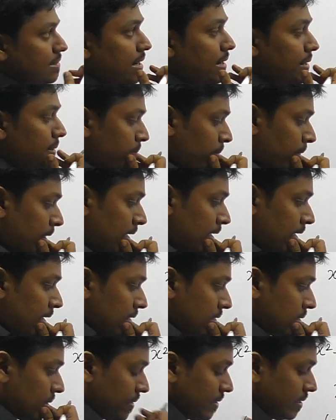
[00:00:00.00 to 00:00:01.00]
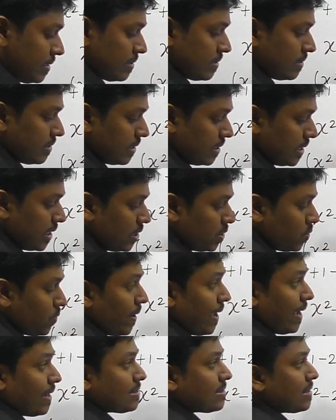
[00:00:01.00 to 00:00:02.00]
right? So this
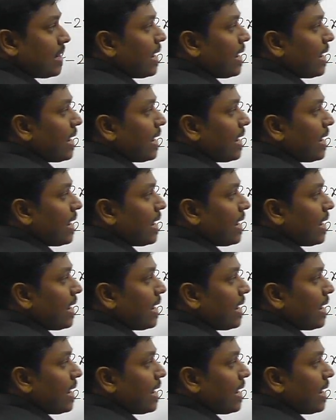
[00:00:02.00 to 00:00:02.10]
32x